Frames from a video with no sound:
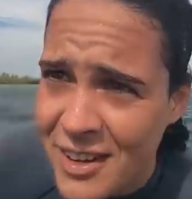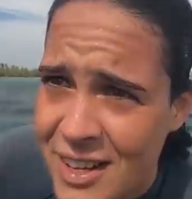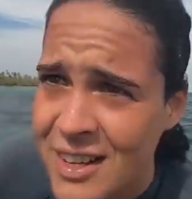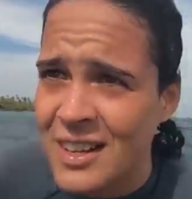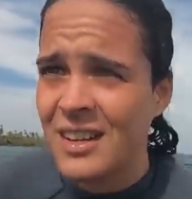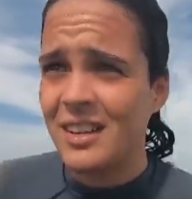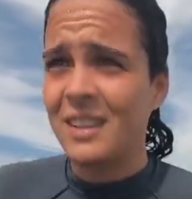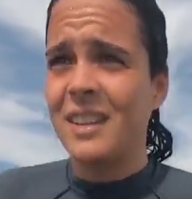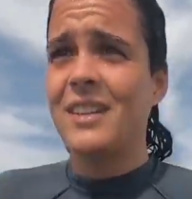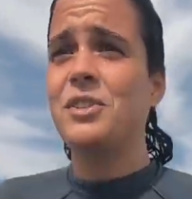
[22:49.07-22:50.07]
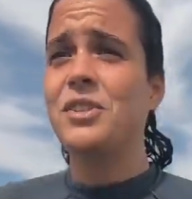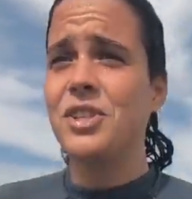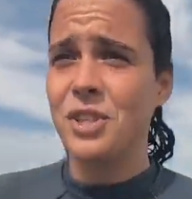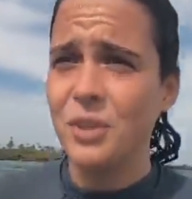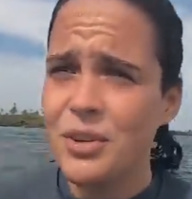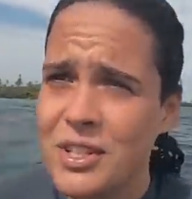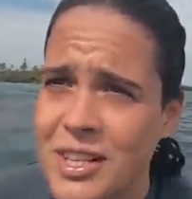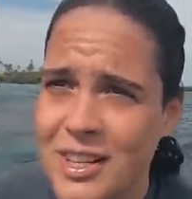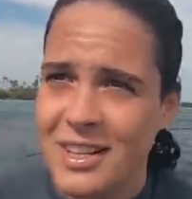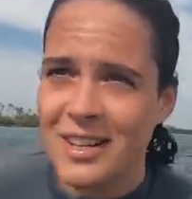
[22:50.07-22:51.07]
to
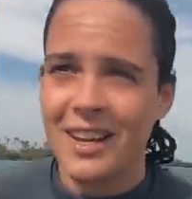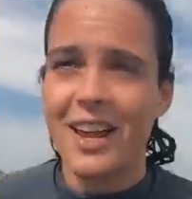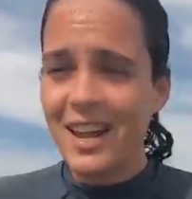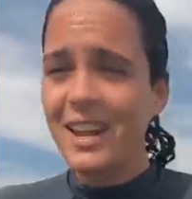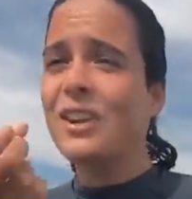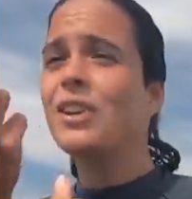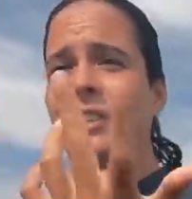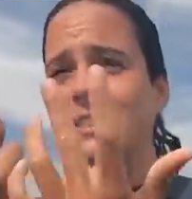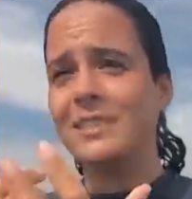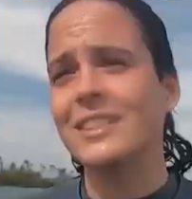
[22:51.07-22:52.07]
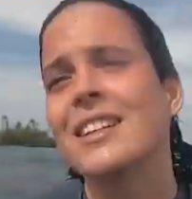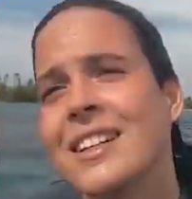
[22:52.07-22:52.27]
shoot, and I couldn't.